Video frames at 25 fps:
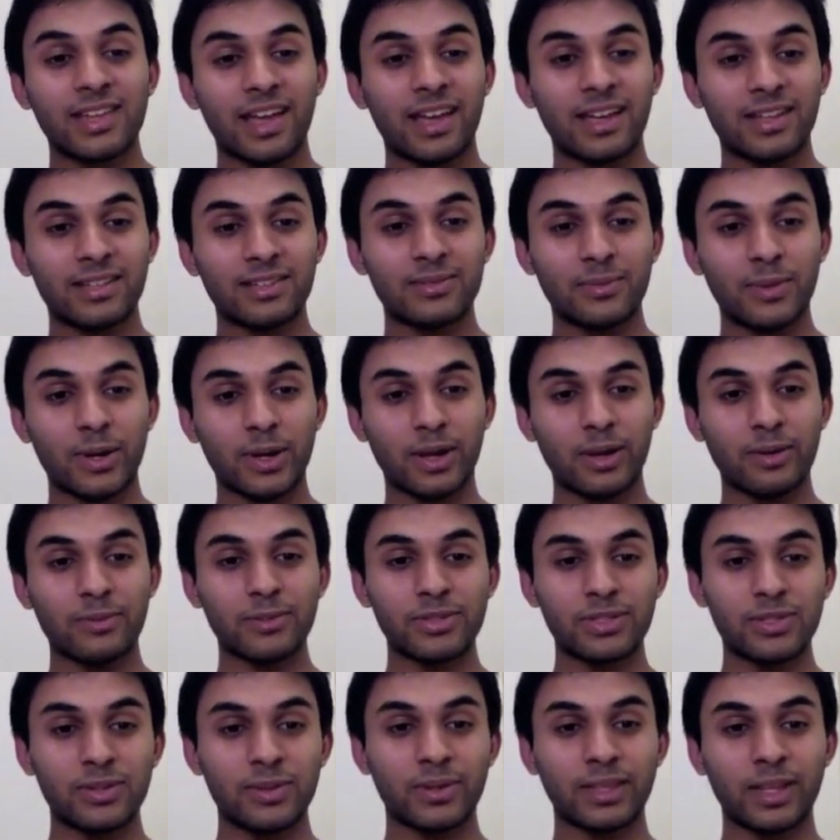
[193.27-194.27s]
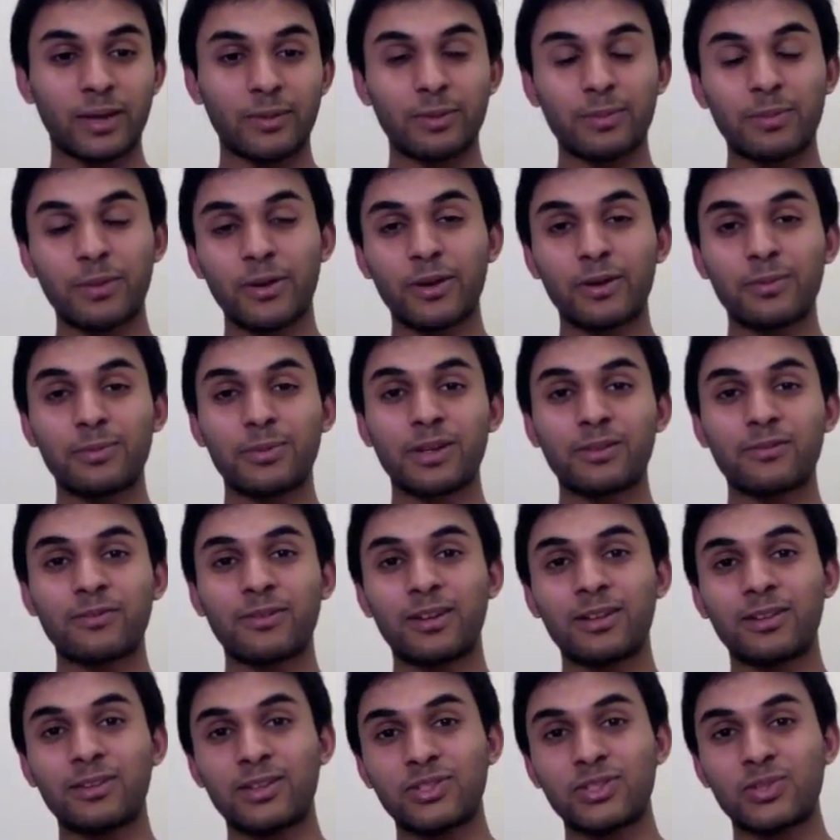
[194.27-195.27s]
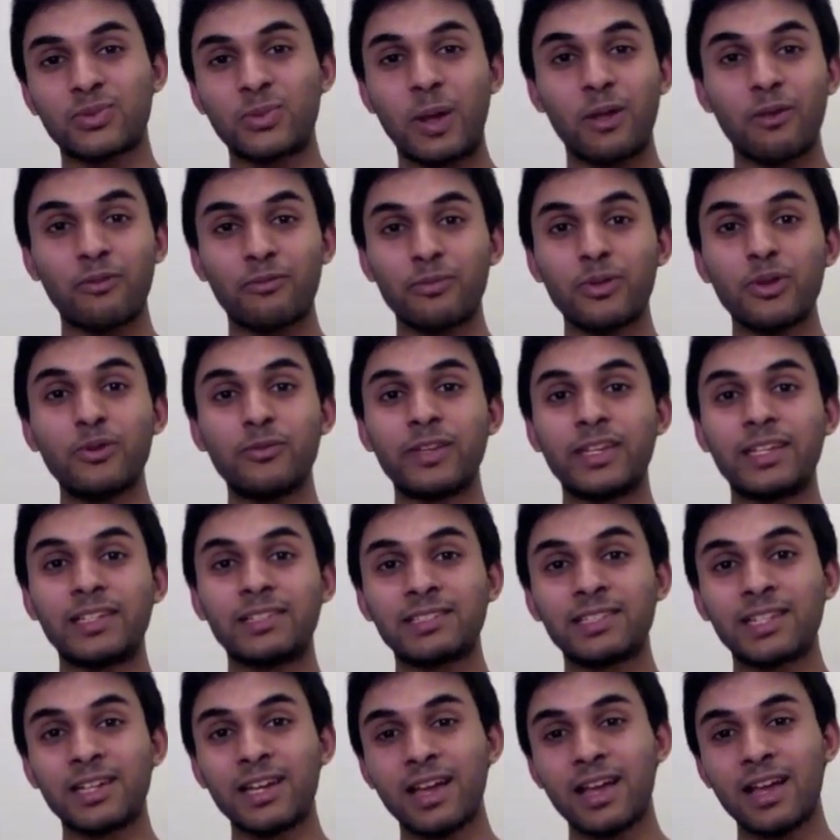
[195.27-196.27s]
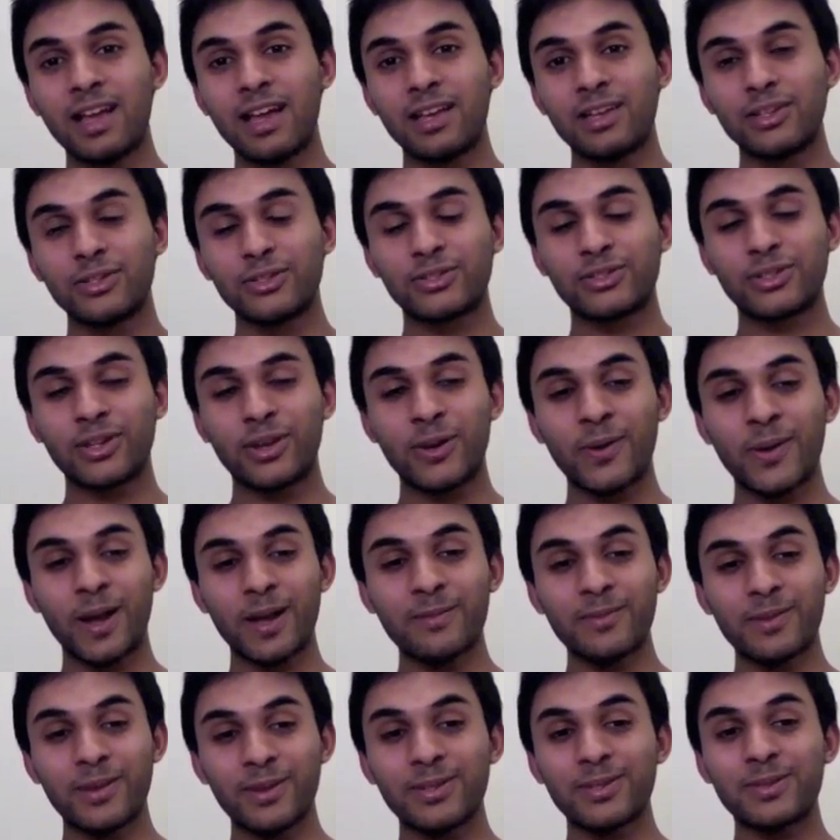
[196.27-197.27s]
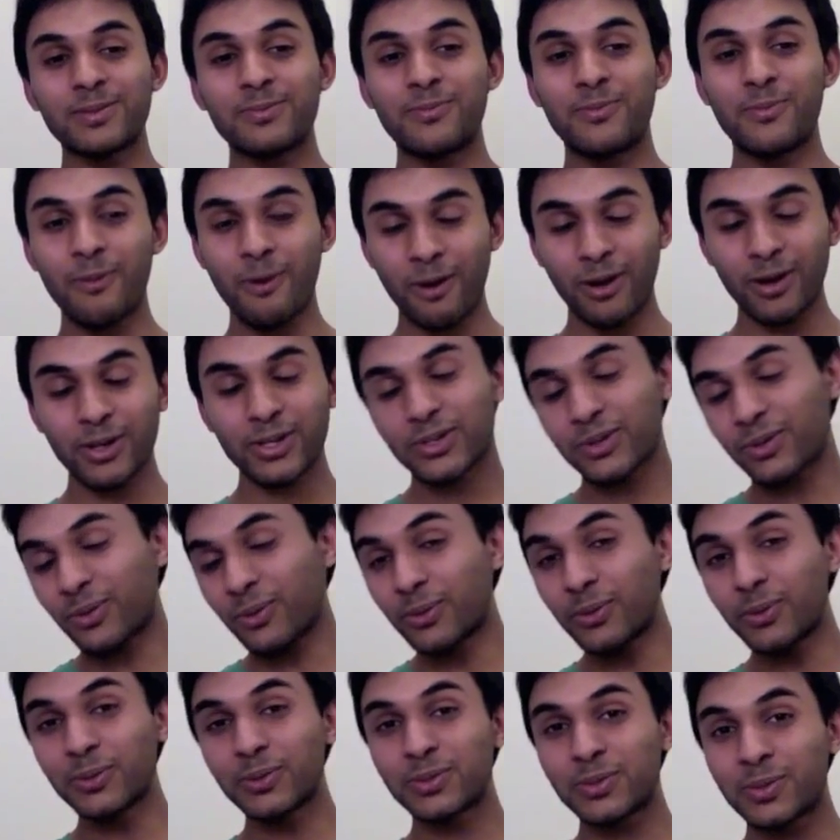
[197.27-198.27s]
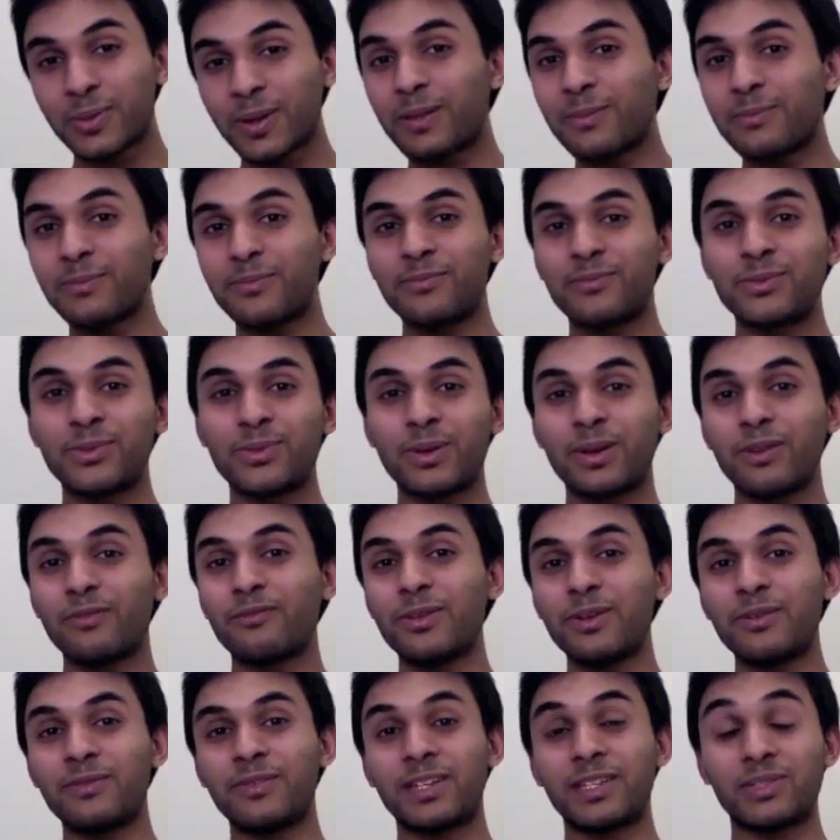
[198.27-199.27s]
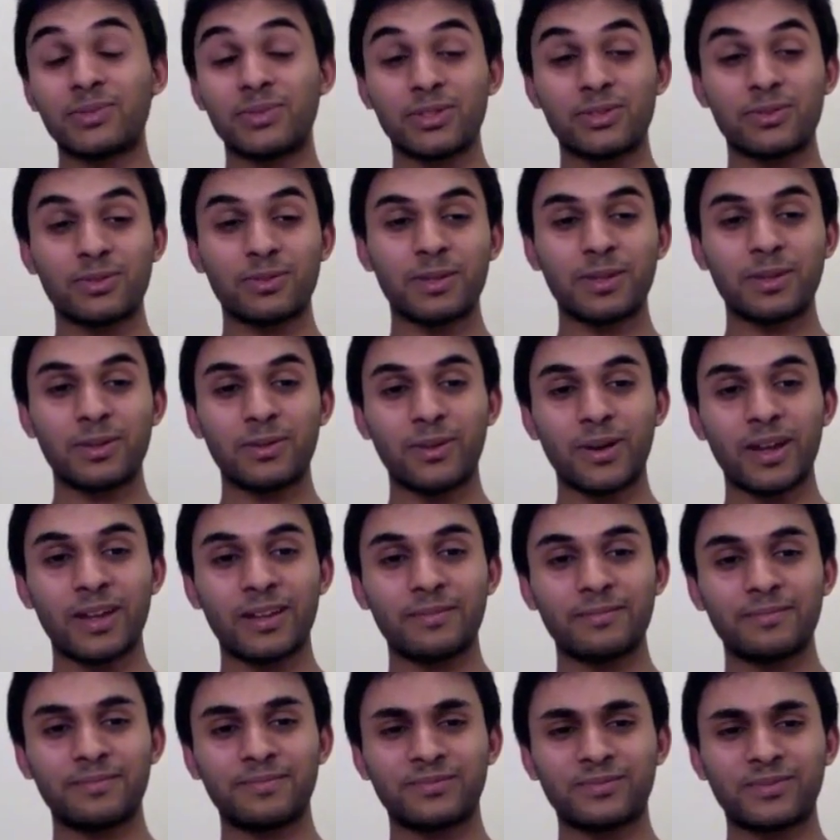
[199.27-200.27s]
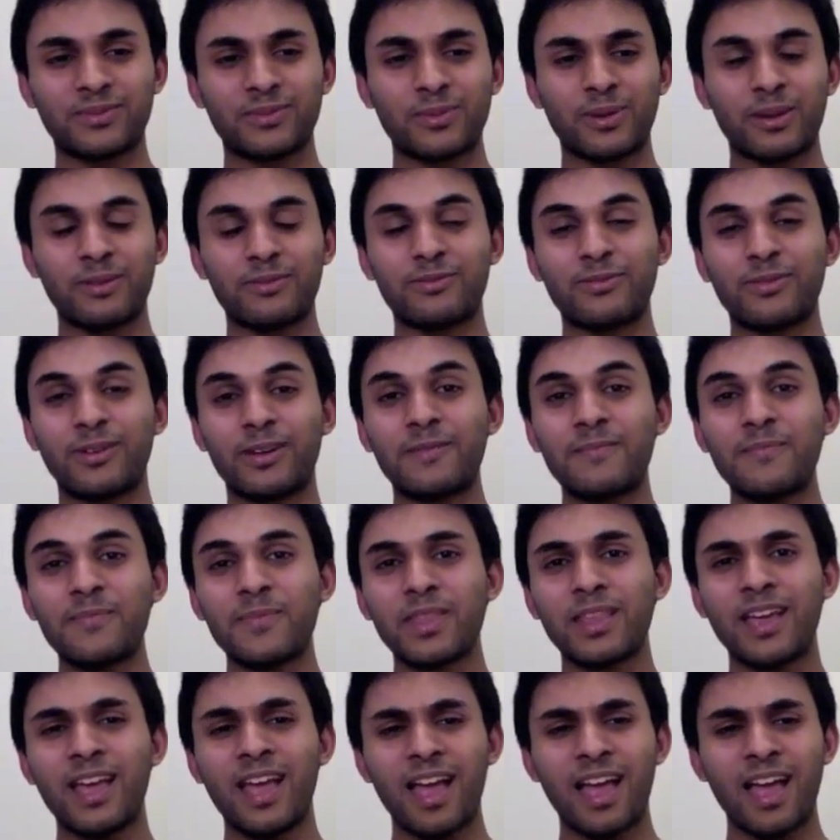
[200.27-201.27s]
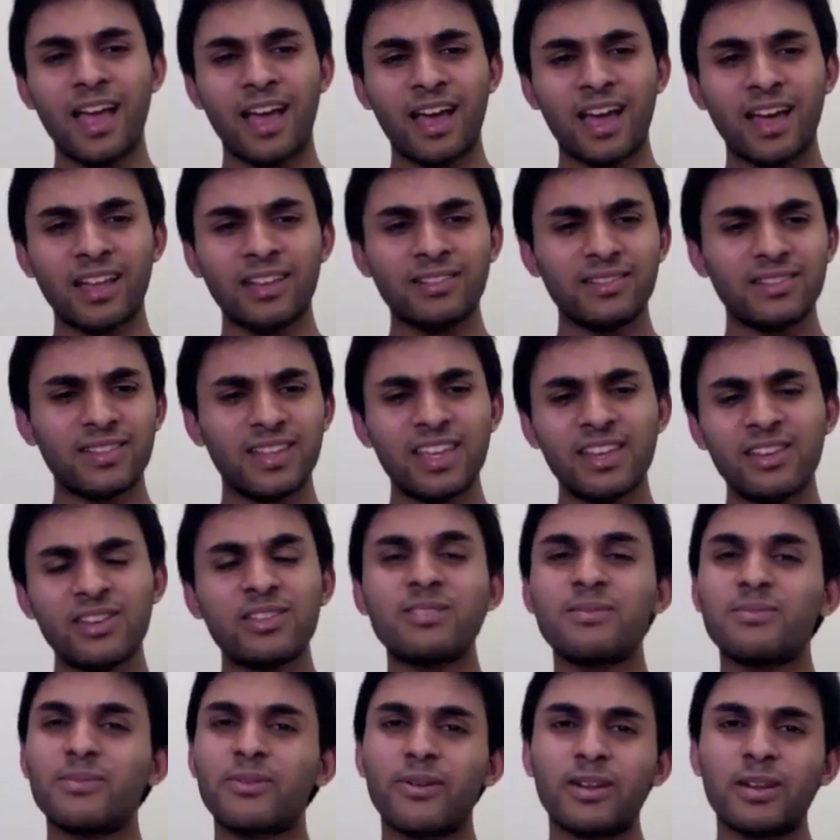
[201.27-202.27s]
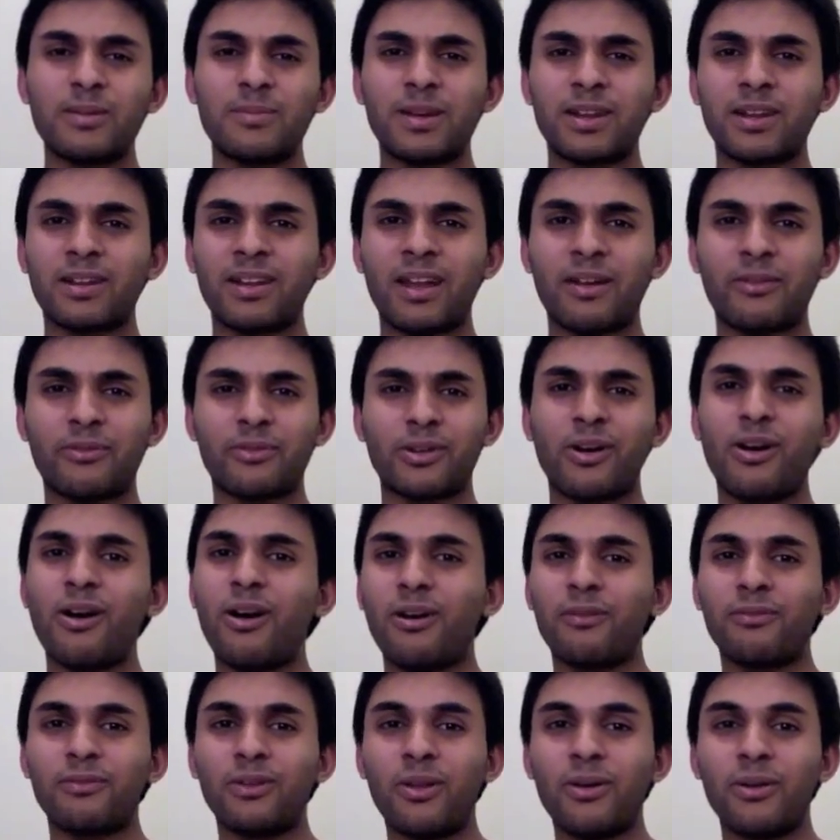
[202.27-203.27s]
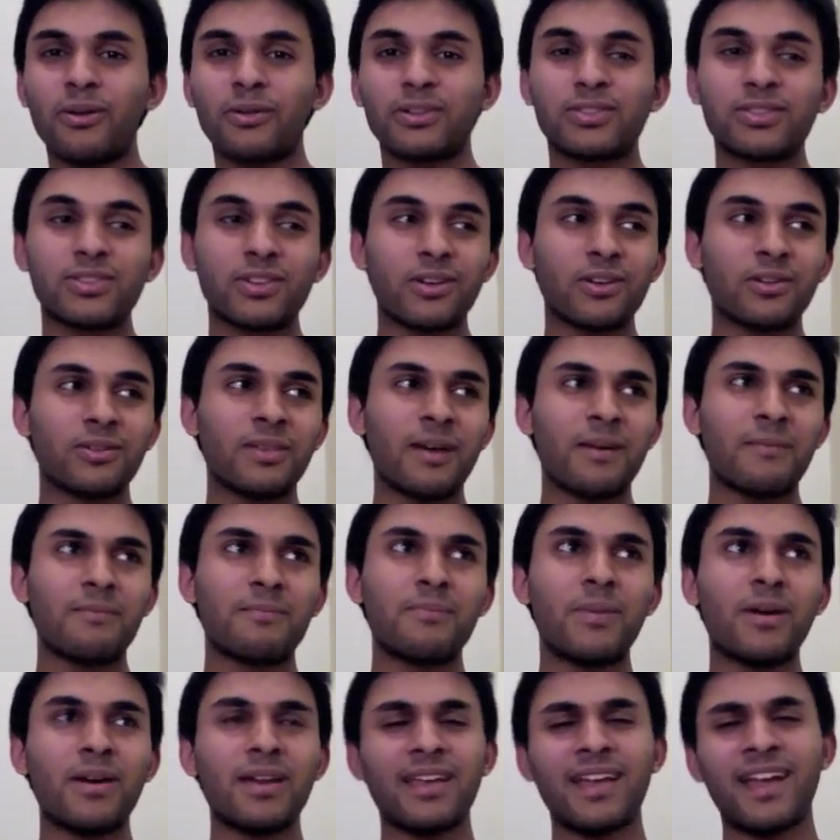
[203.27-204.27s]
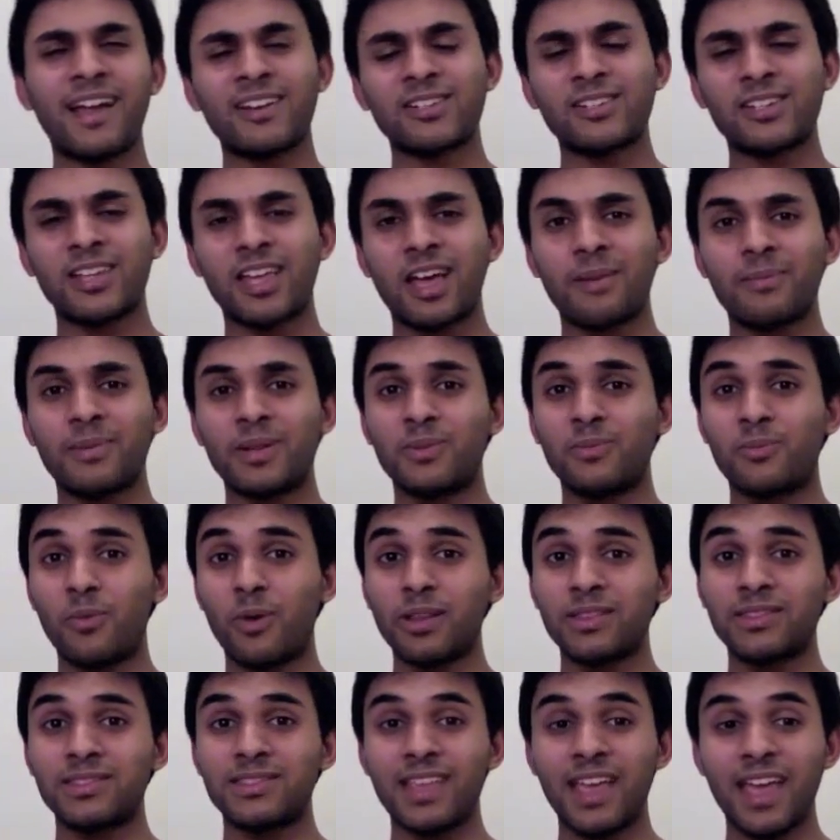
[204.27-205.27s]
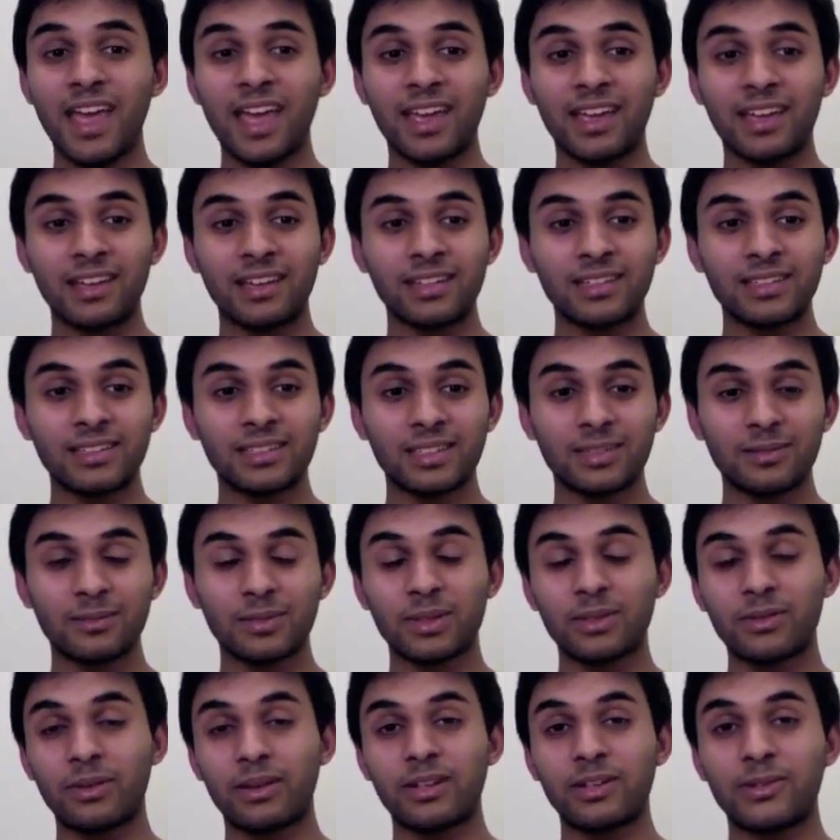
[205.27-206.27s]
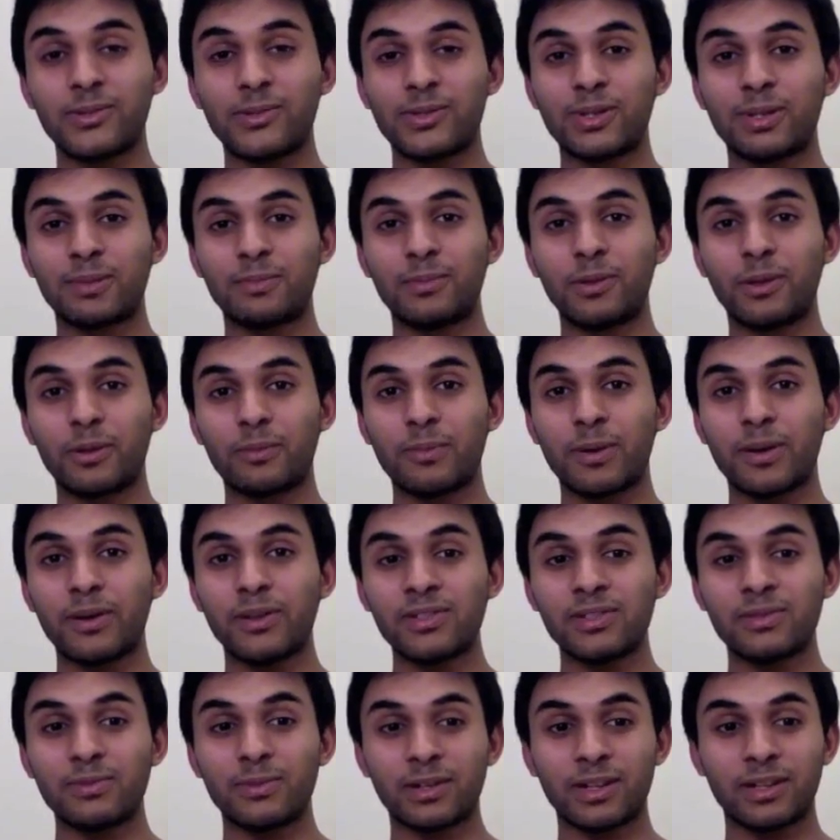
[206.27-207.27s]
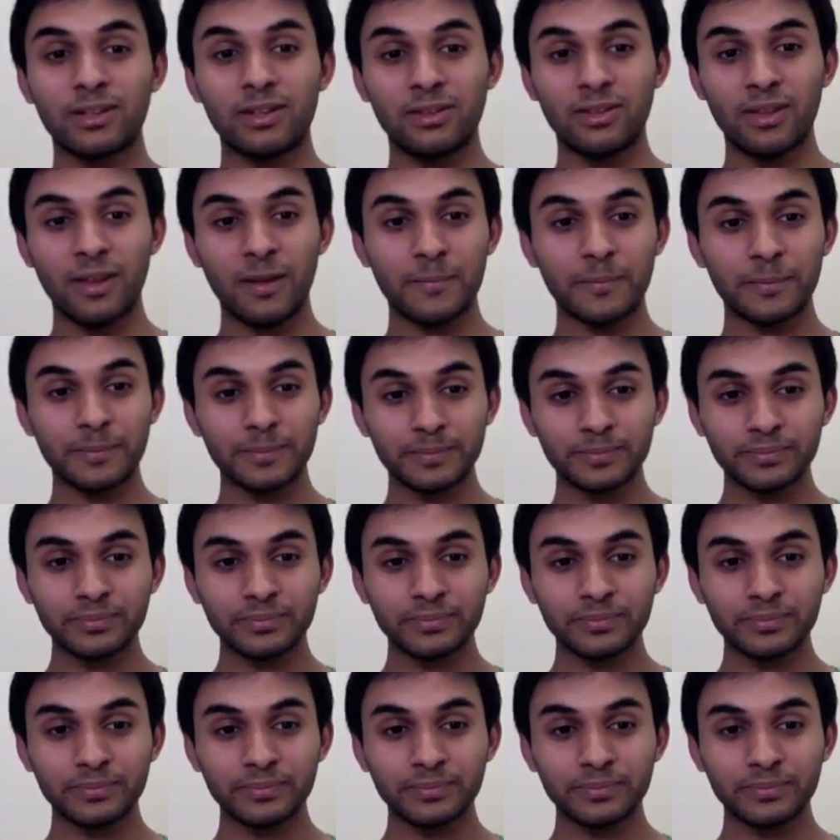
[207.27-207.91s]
And when I was doing that with Pokemon, I found out there's 12 movies. So I'm going to watch all 12 movies, which would be quite fun. And each of them are only about an hour and a half long, so that might actually happen in one day. That'll be quite an interesting blog post when I do that.